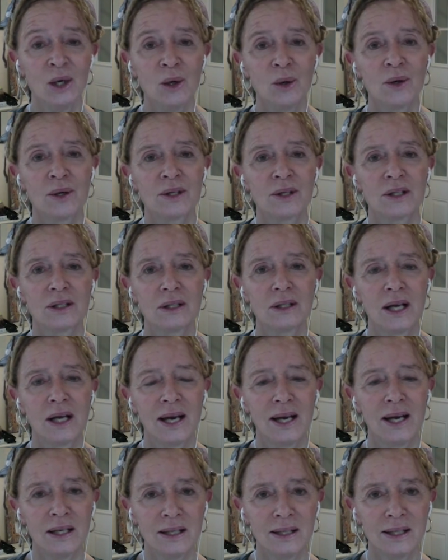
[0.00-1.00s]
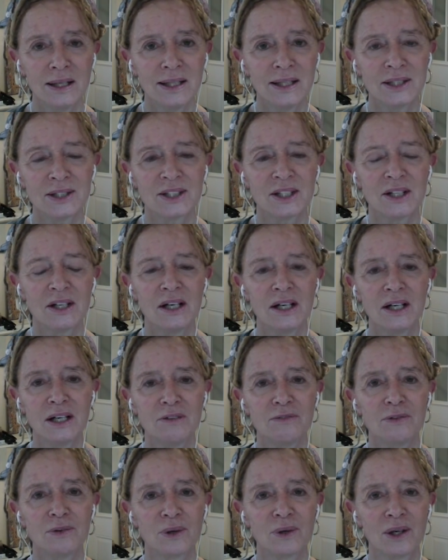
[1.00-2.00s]
or the lighting is
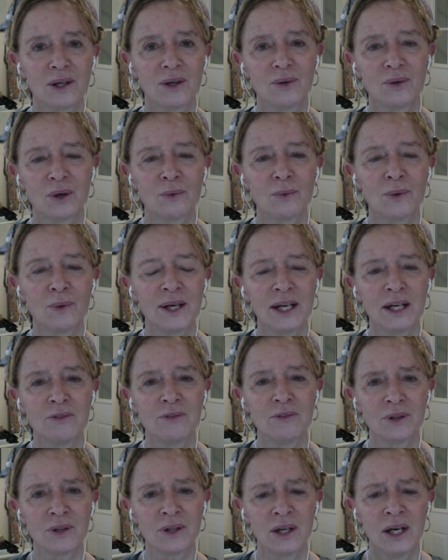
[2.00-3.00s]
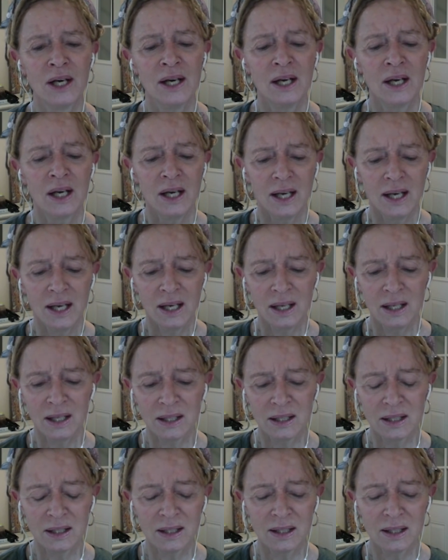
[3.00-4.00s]
off or or whatever
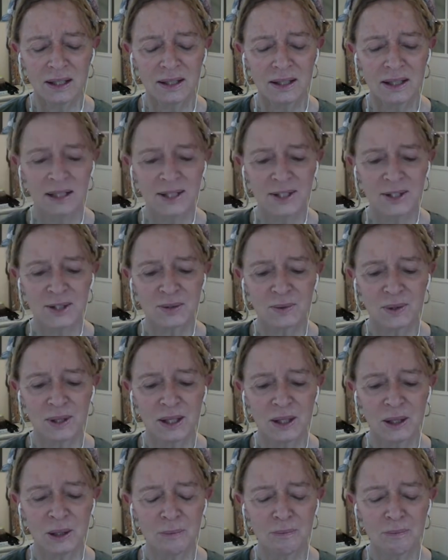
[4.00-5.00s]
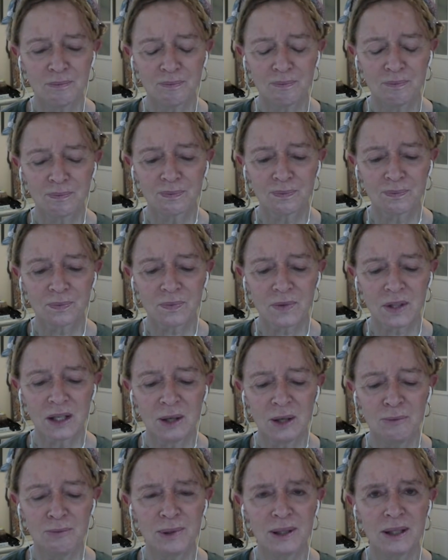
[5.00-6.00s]
and this um,
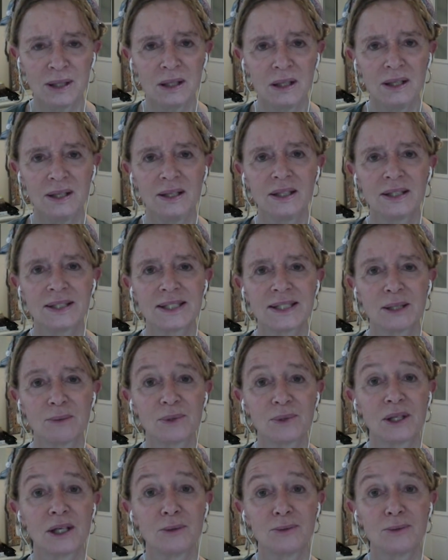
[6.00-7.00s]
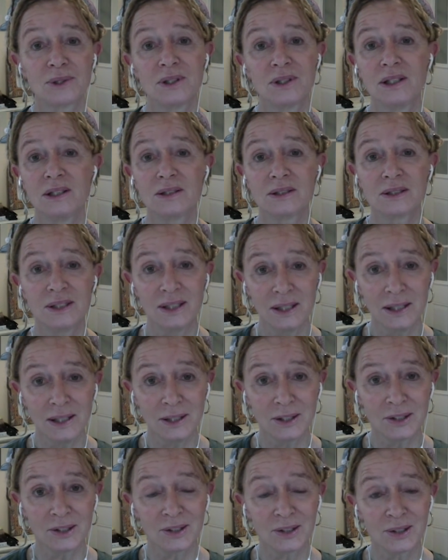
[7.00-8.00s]
ability sometimes in these
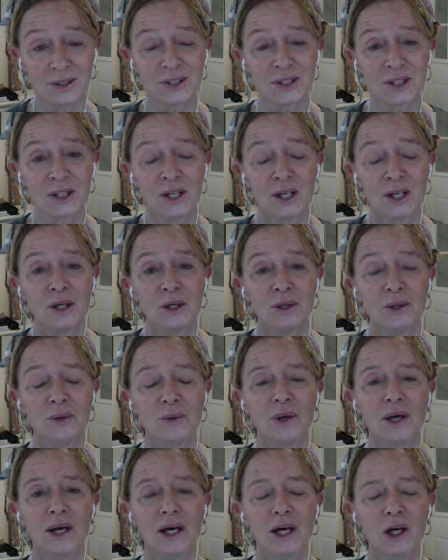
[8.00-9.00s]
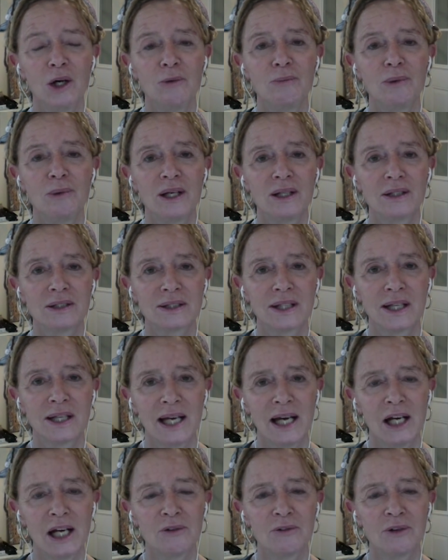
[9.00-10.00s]
teachers who help us get
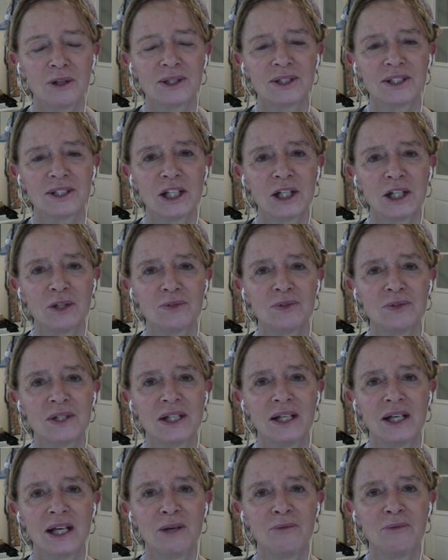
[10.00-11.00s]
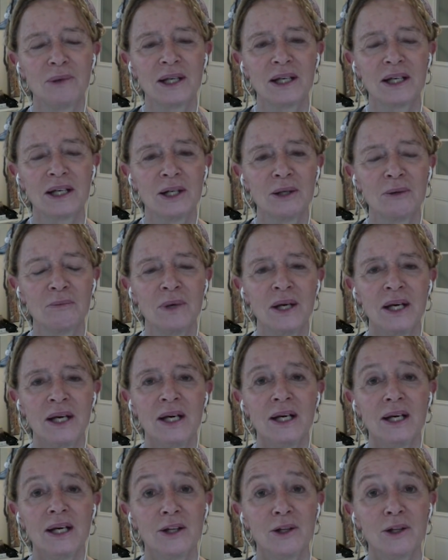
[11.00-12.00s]
out of ourselves and, and become
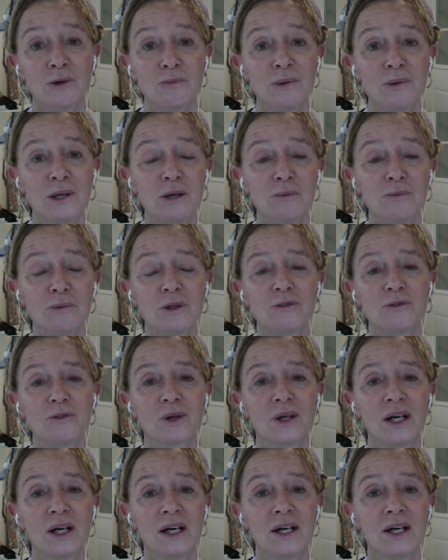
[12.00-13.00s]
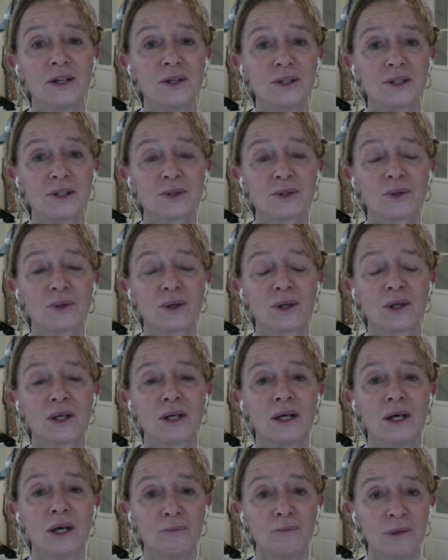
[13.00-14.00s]
either people for others
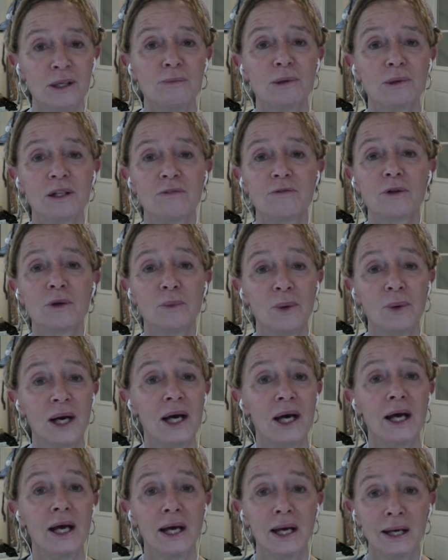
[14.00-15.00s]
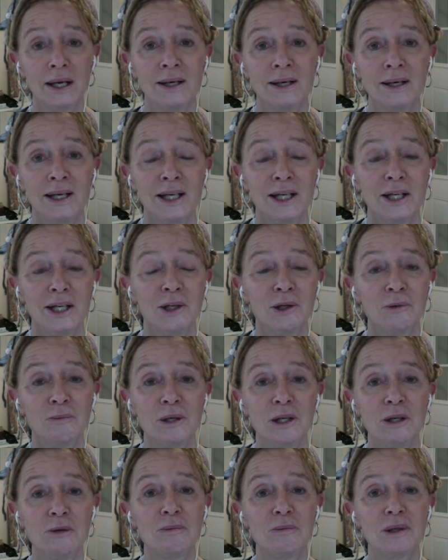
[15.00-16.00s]
or people of the way you know
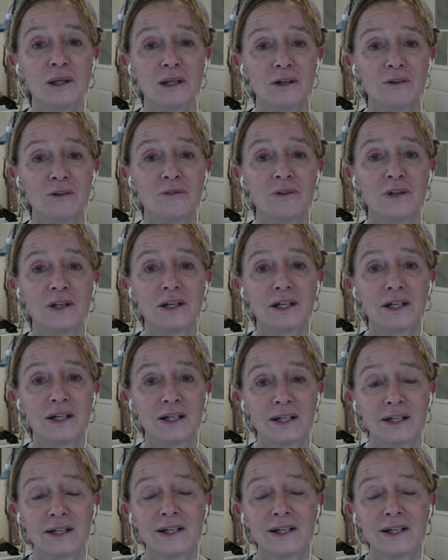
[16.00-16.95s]
people of the